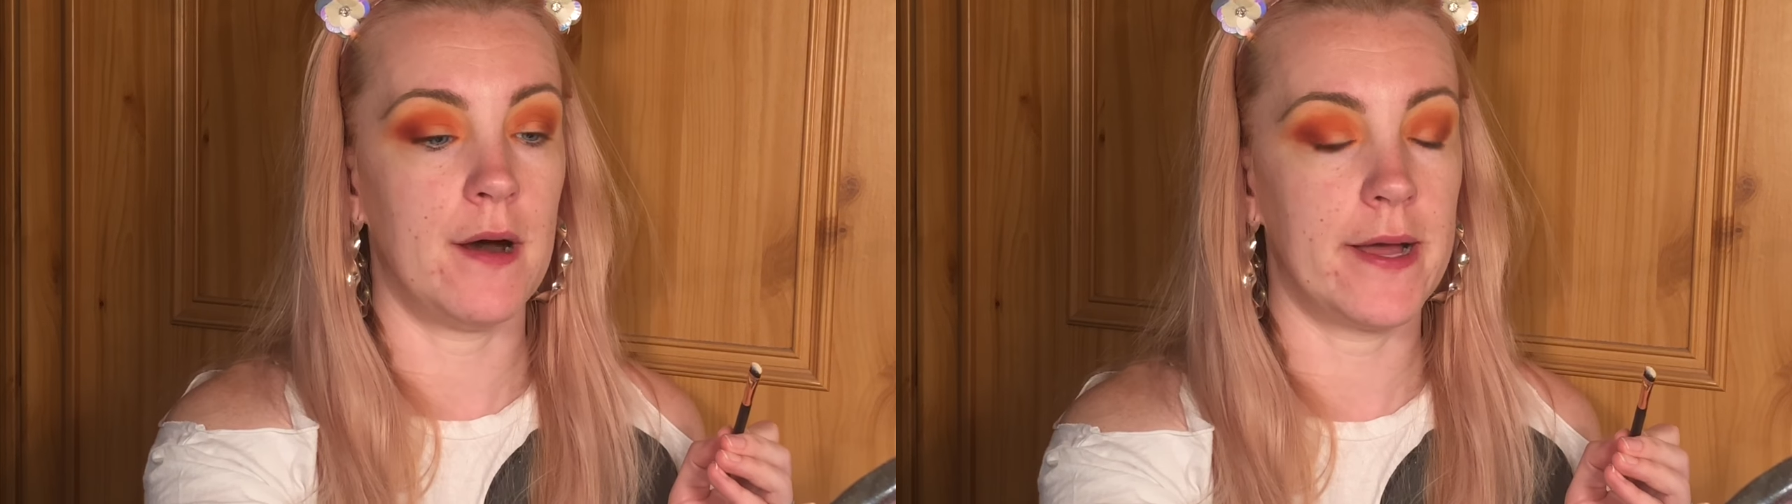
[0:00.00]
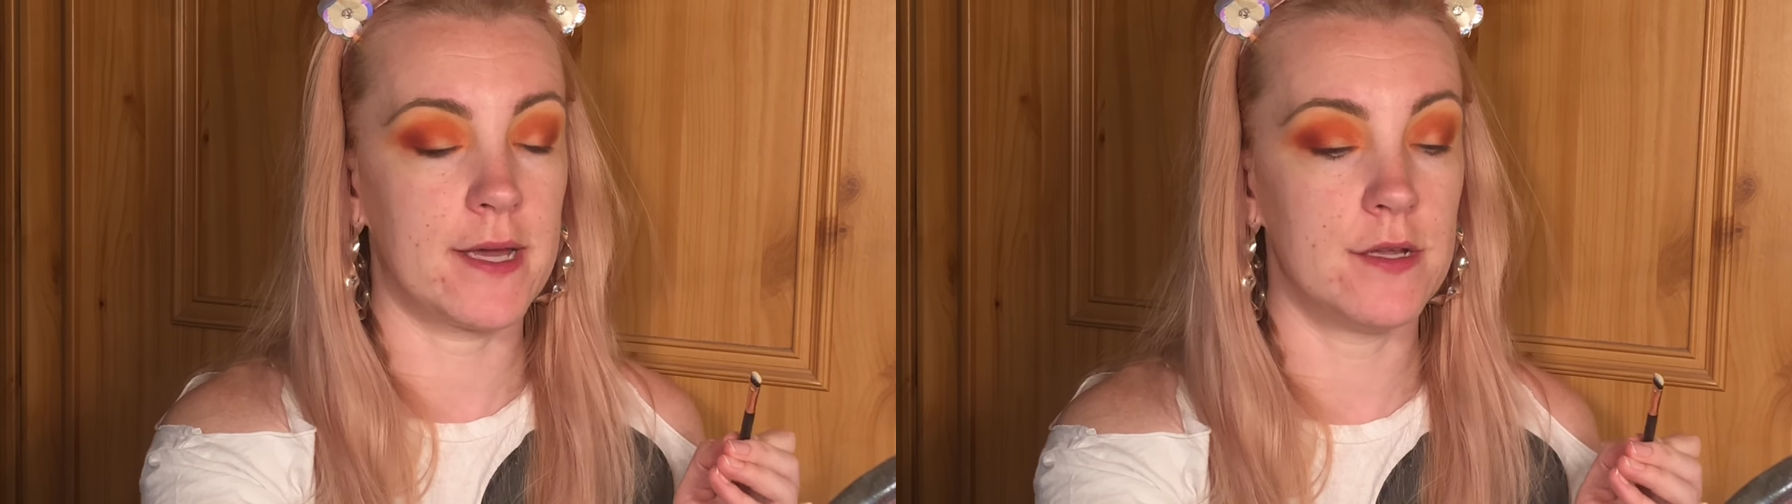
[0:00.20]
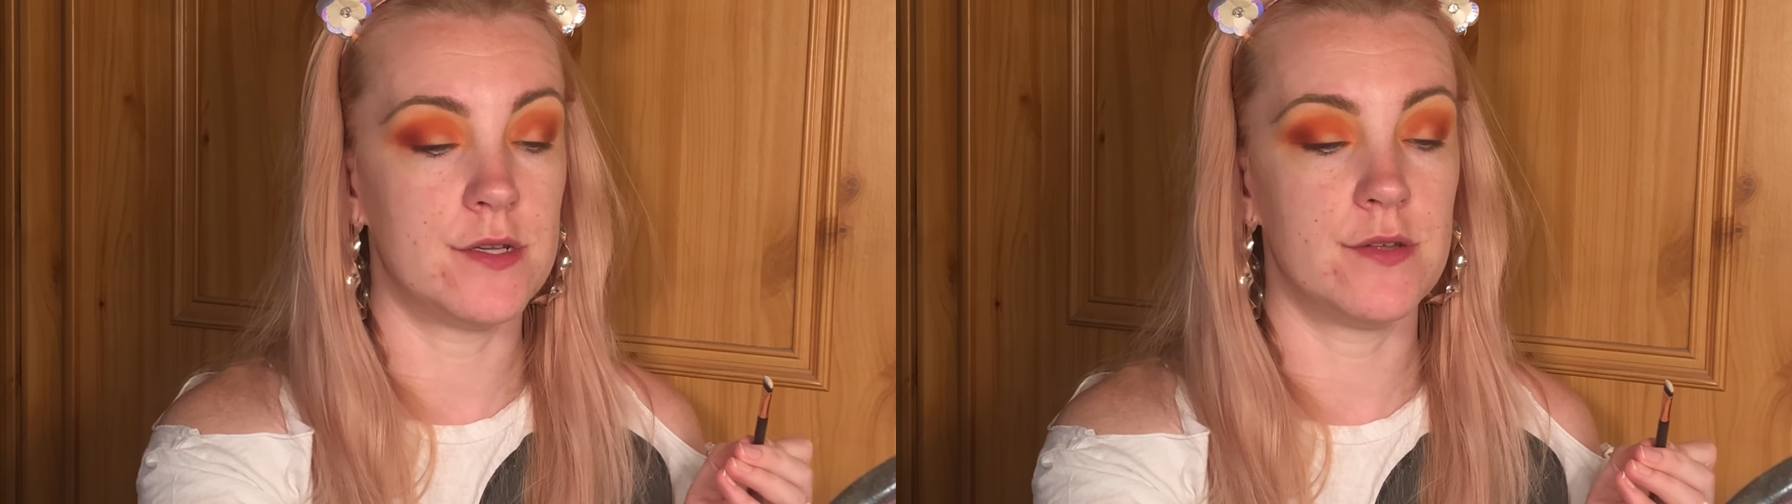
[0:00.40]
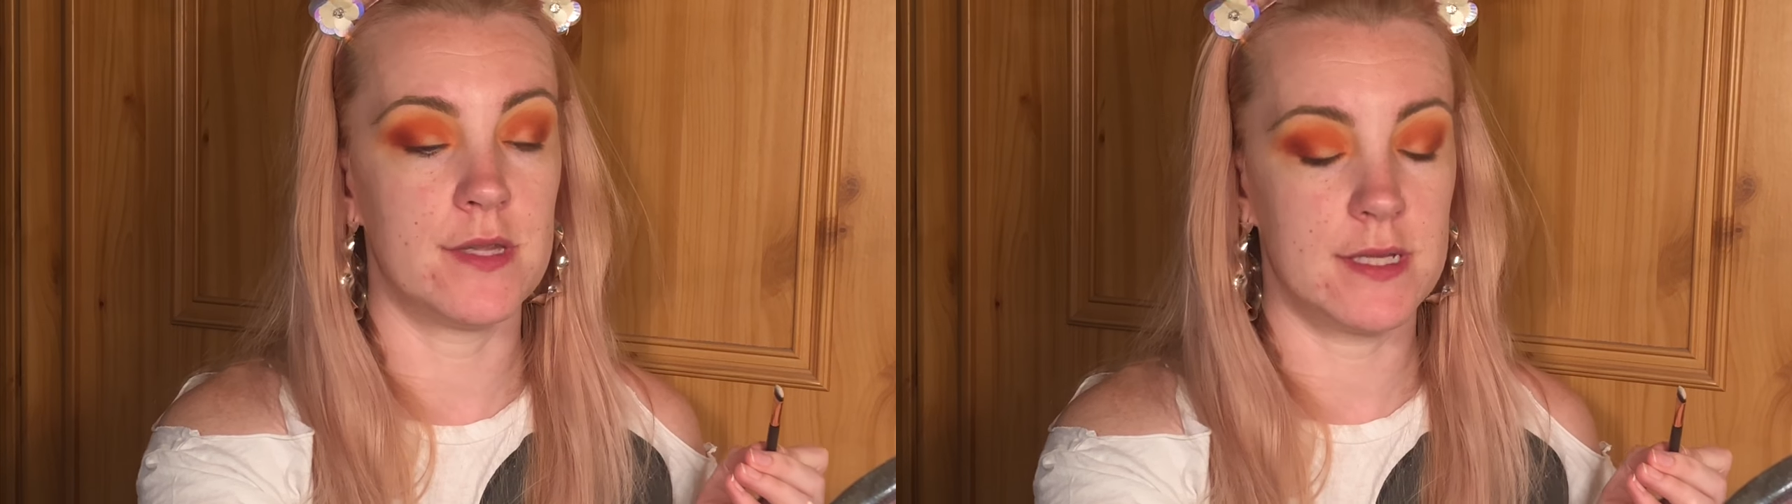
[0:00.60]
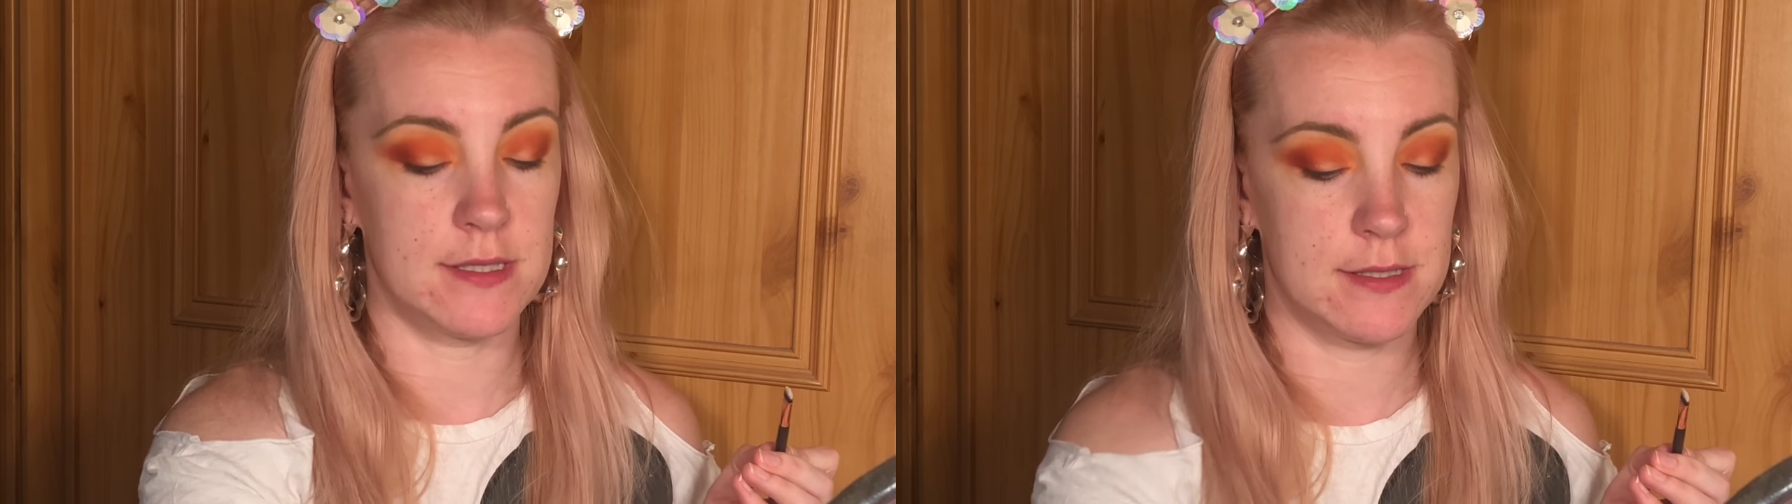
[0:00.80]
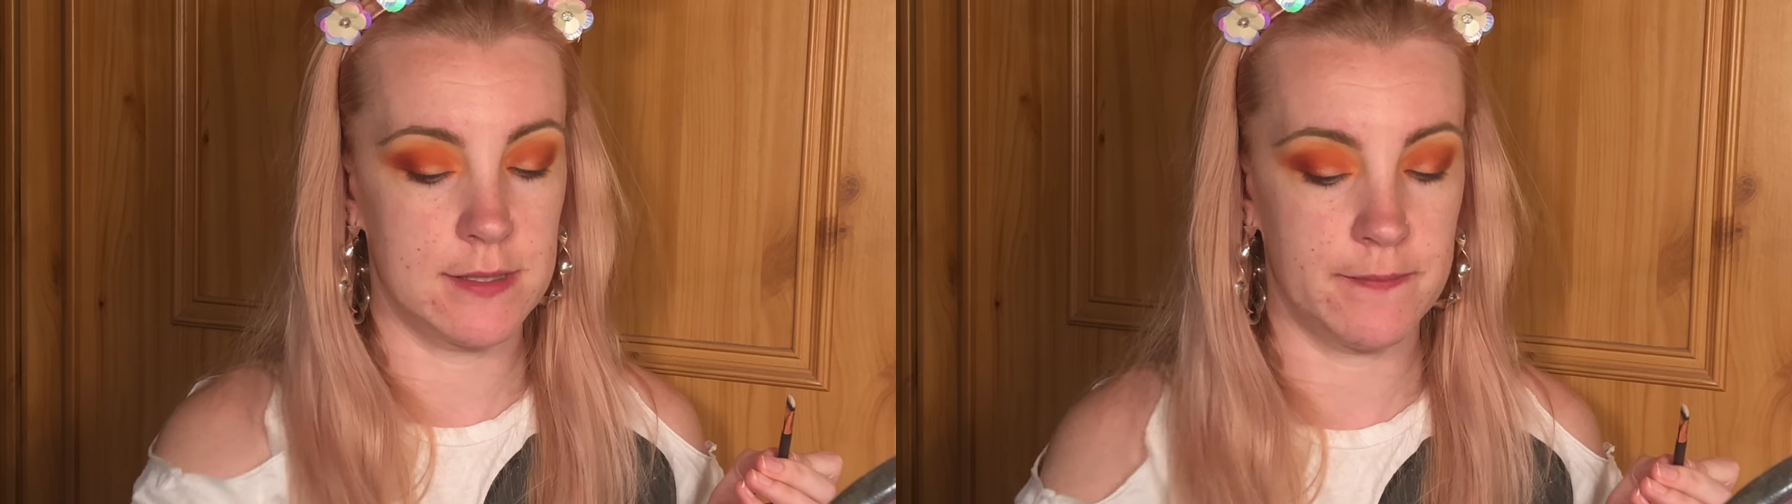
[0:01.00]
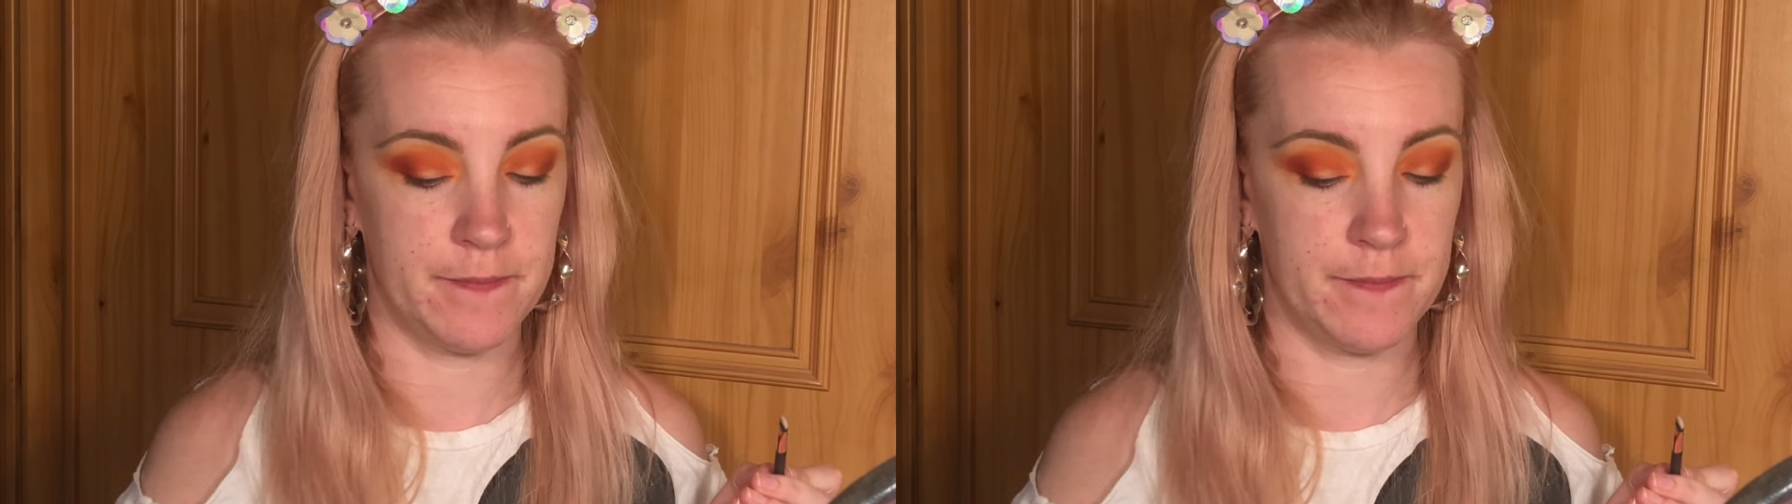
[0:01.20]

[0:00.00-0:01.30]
I can do this.